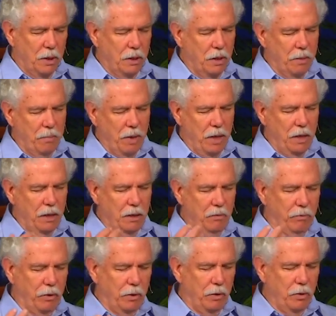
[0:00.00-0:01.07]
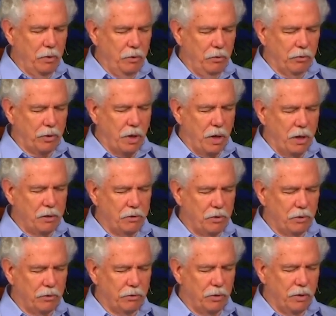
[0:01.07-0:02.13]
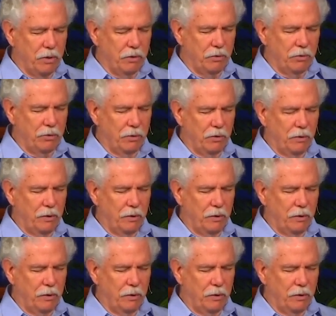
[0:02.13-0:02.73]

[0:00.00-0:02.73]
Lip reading: They may even lose consciousness.